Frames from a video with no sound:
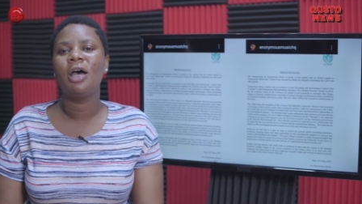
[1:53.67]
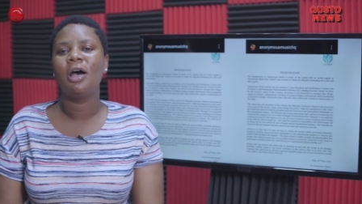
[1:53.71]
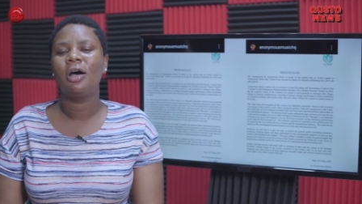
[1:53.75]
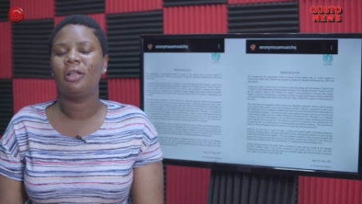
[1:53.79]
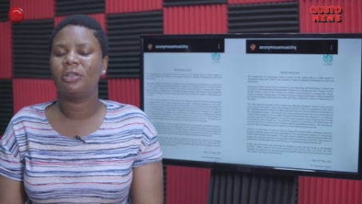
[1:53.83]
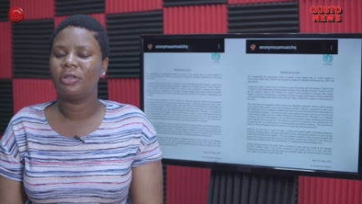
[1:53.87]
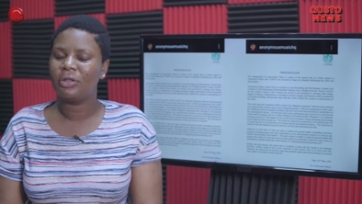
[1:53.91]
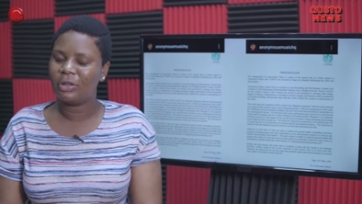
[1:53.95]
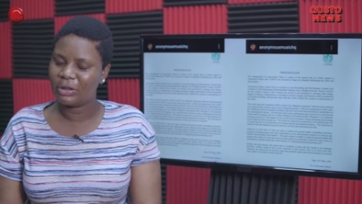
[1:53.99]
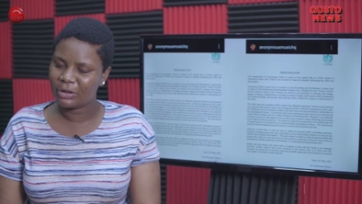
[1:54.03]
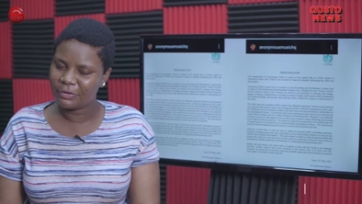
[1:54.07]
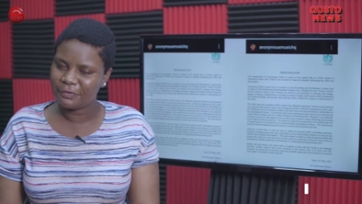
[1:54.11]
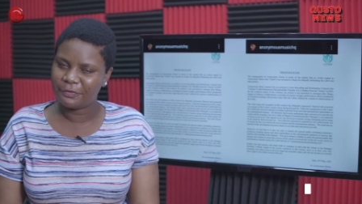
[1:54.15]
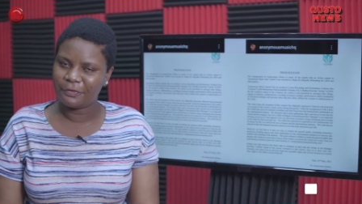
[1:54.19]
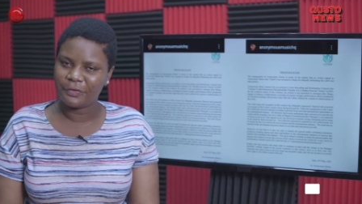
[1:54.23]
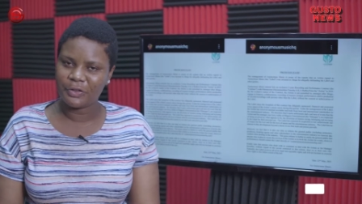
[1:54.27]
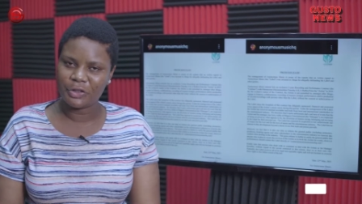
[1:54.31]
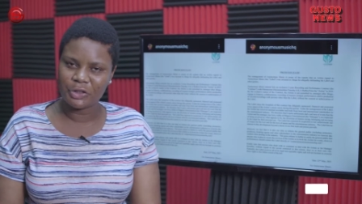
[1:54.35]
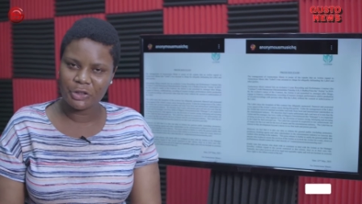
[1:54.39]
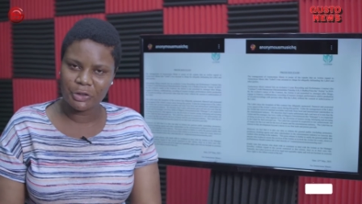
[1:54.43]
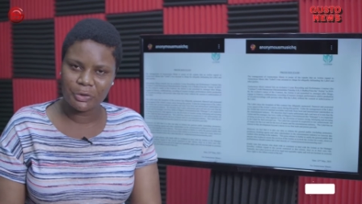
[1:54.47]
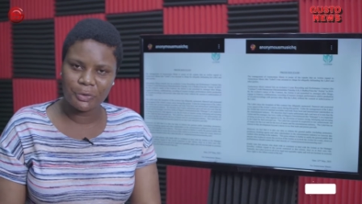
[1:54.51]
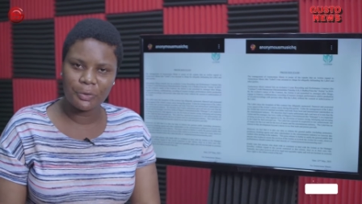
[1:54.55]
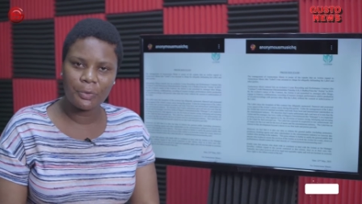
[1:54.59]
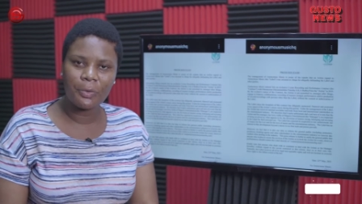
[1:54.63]
another
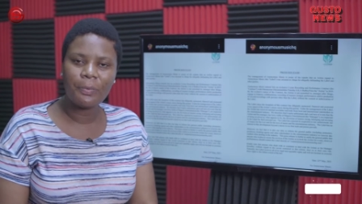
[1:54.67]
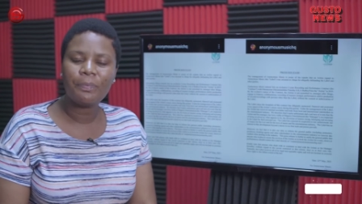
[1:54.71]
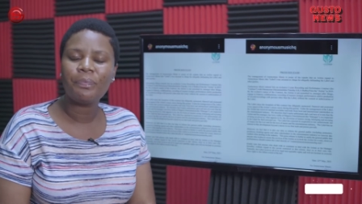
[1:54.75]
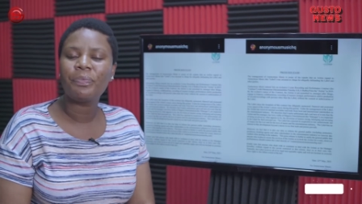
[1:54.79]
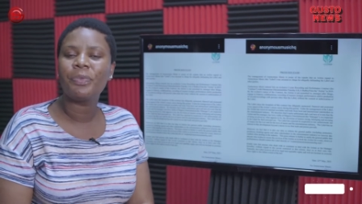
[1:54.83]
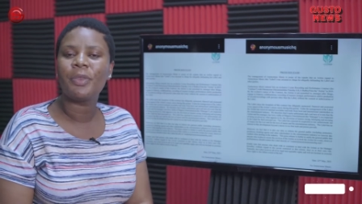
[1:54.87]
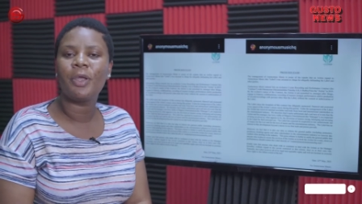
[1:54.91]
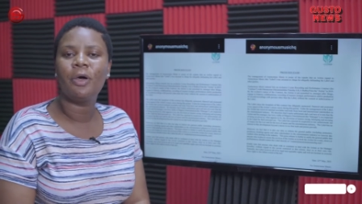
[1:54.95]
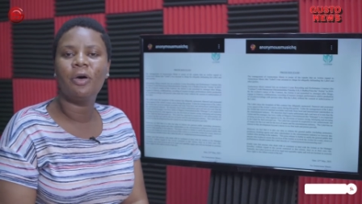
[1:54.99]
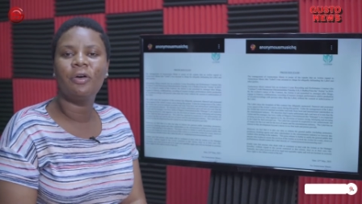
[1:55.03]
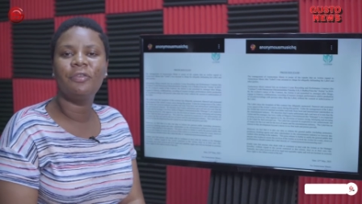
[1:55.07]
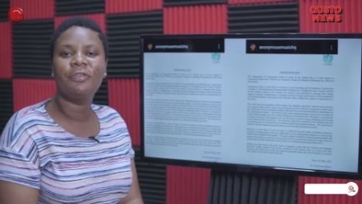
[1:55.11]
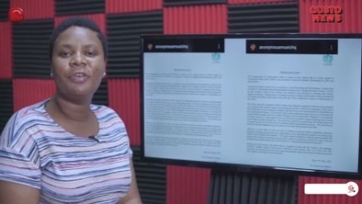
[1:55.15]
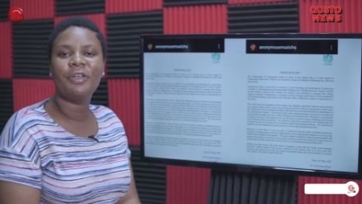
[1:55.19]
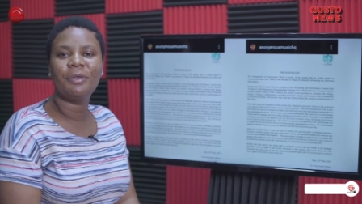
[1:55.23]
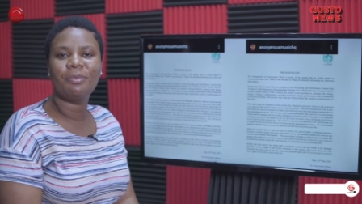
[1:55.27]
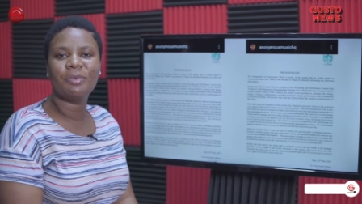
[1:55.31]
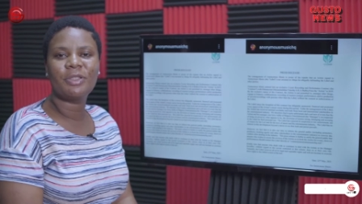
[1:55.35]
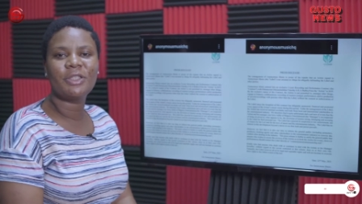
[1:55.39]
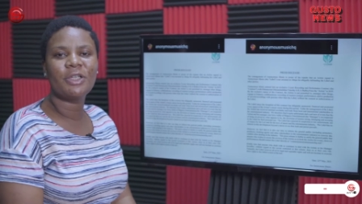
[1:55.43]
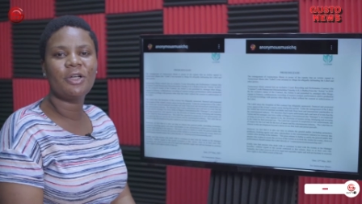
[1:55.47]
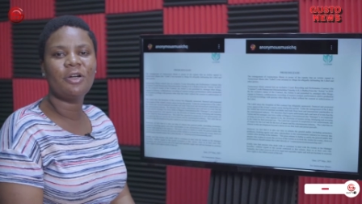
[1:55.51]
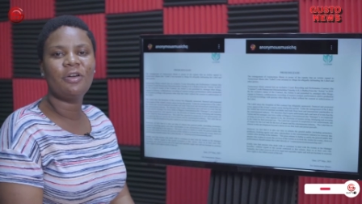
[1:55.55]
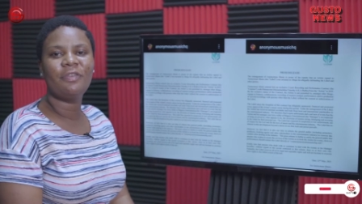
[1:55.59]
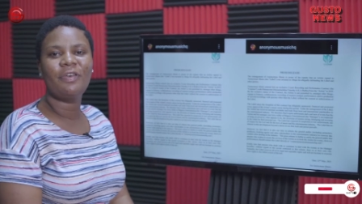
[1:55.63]
video of
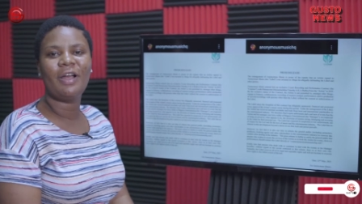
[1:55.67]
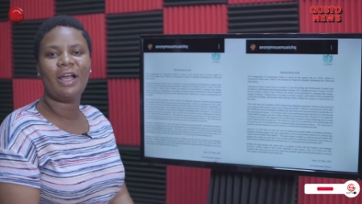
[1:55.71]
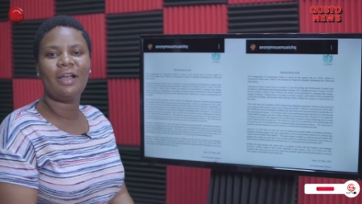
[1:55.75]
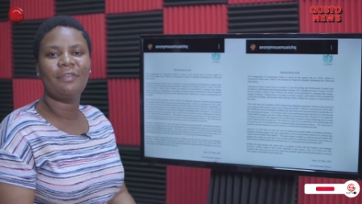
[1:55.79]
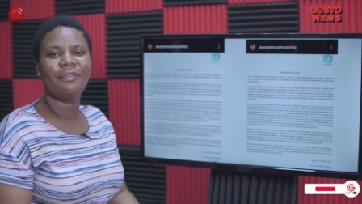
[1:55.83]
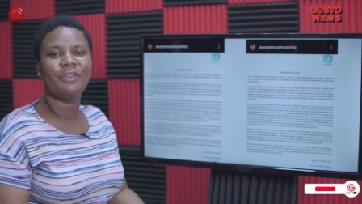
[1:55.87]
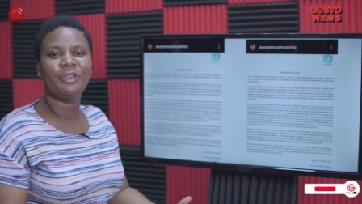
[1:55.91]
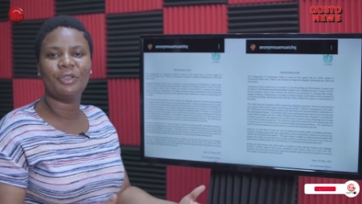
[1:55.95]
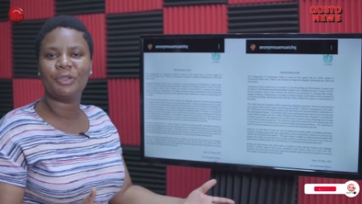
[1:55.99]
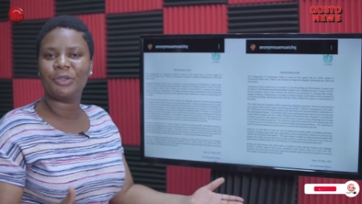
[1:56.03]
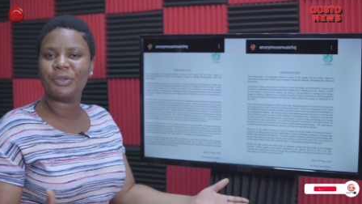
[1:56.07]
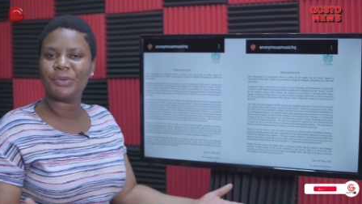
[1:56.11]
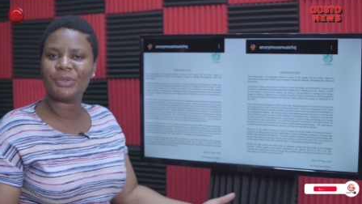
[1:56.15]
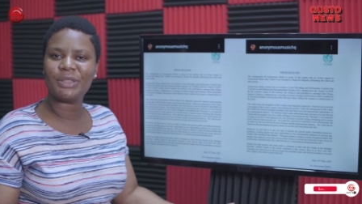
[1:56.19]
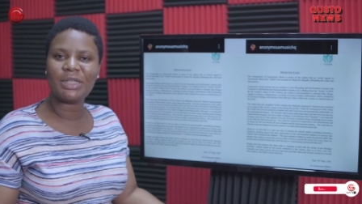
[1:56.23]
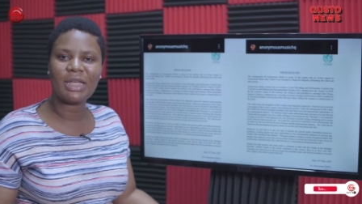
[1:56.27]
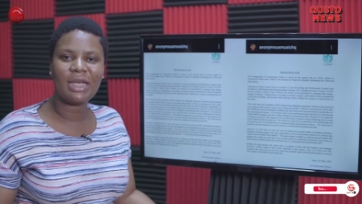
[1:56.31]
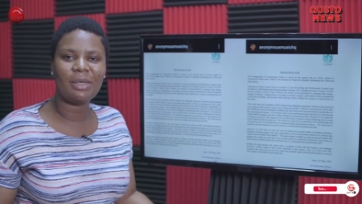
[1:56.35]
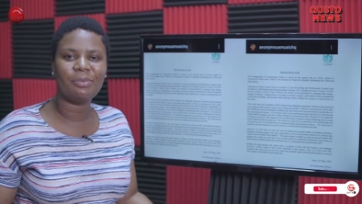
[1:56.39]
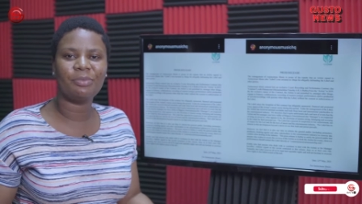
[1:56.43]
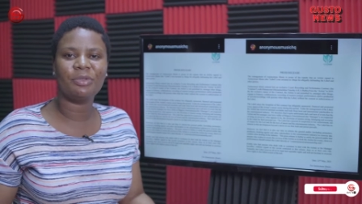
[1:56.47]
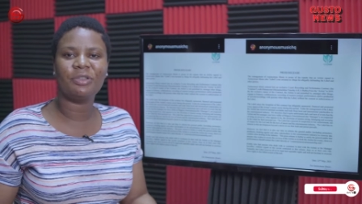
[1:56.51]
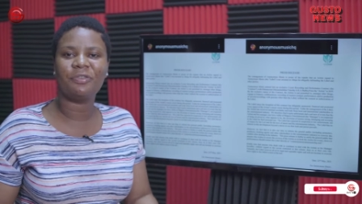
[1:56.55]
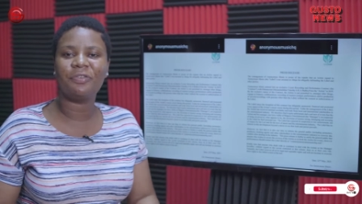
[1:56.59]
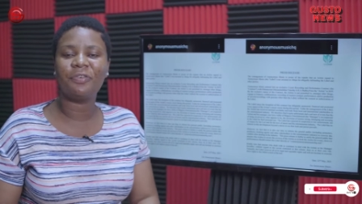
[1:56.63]
himself having a good
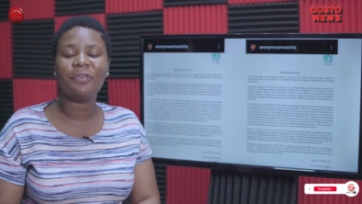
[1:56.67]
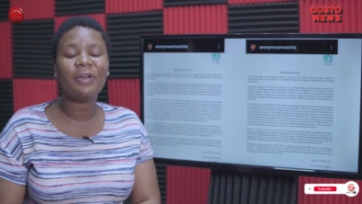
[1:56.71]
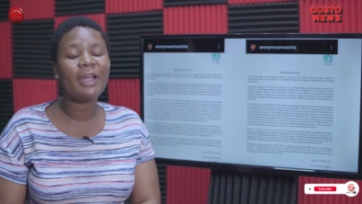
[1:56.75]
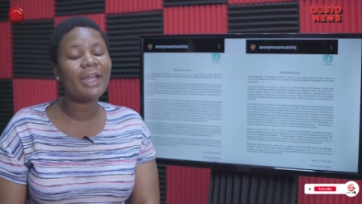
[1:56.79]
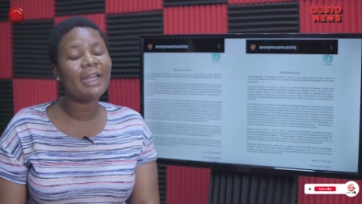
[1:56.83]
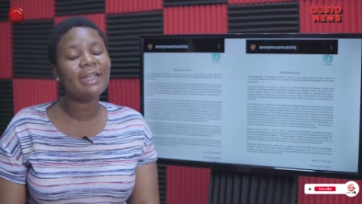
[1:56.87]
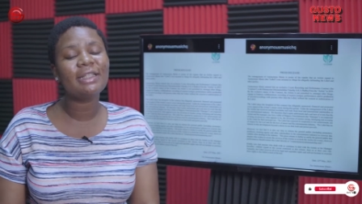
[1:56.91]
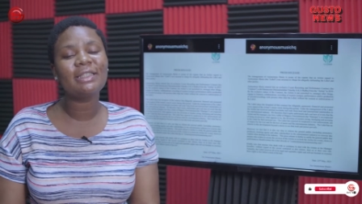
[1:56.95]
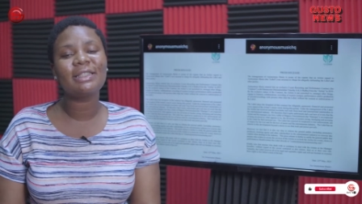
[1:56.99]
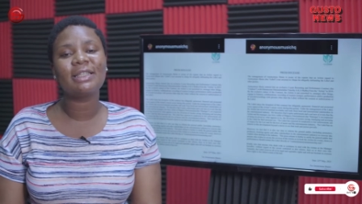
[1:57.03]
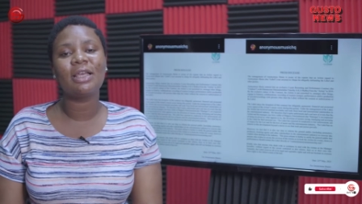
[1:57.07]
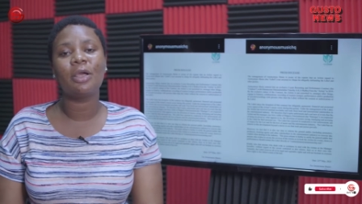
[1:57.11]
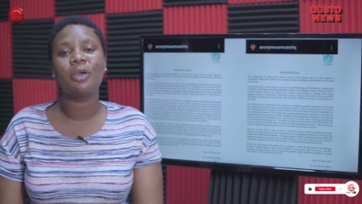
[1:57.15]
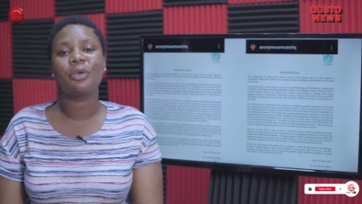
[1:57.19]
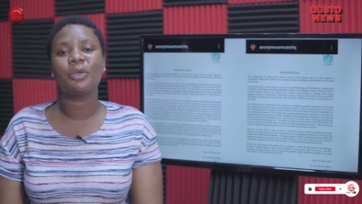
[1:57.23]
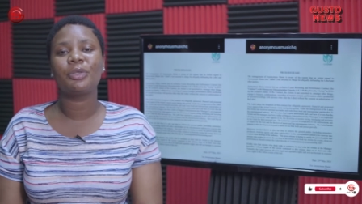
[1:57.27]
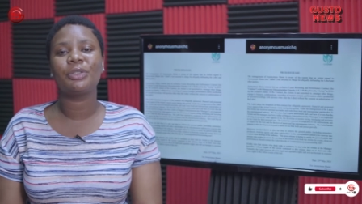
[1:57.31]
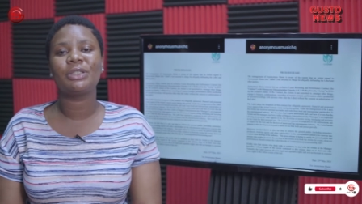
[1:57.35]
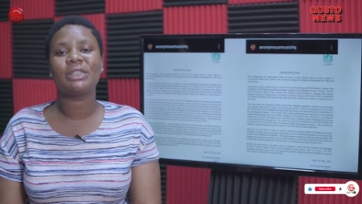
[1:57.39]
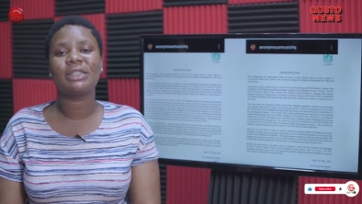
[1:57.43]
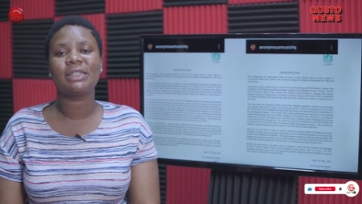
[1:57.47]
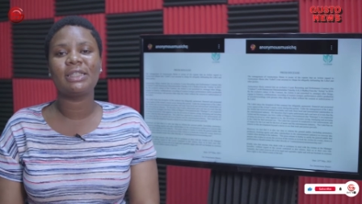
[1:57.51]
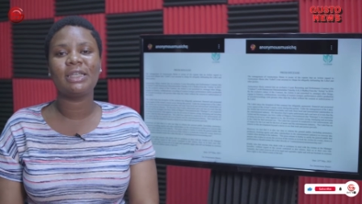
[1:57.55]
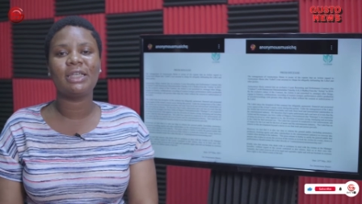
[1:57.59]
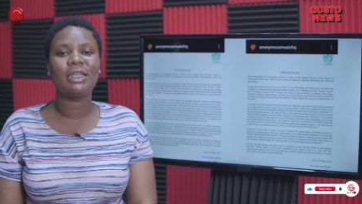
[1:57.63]
time with friends and we
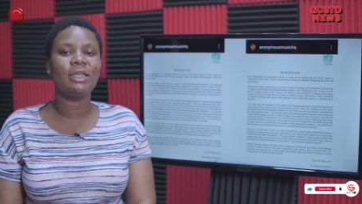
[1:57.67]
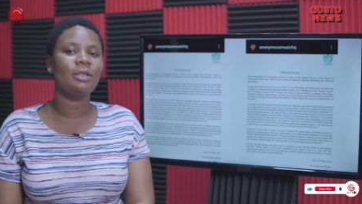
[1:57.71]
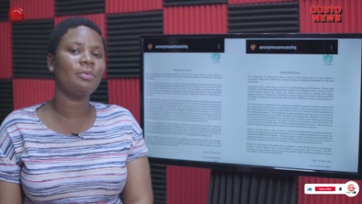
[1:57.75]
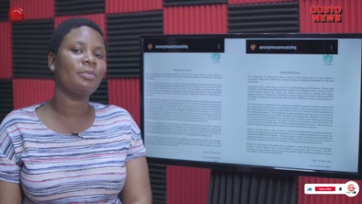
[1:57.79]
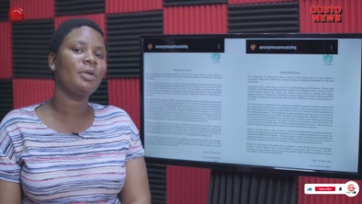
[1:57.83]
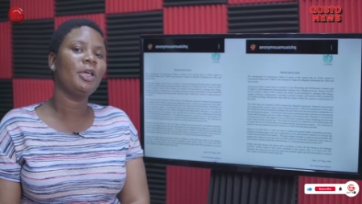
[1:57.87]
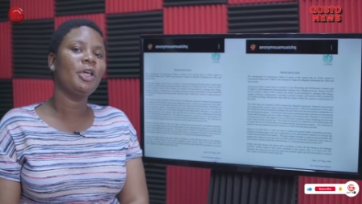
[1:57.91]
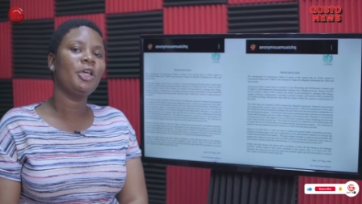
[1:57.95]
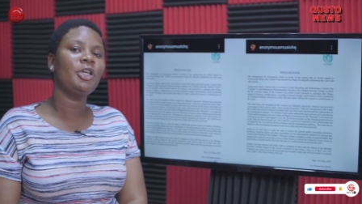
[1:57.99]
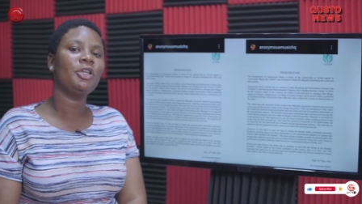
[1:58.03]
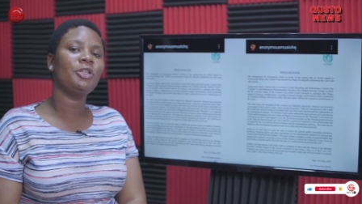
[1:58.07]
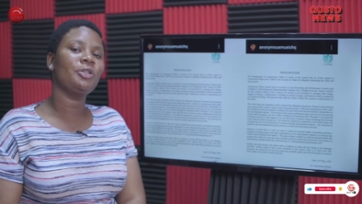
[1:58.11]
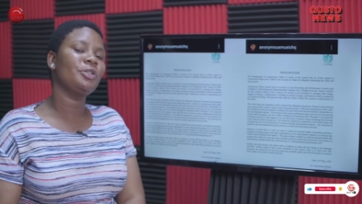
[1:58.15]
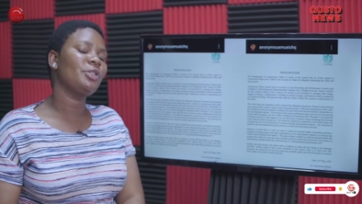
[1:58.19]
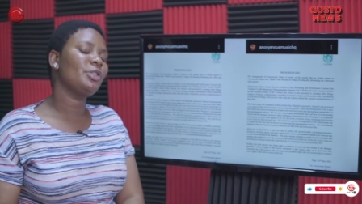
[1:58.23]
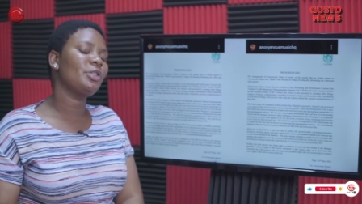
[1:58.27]
could see him, you know,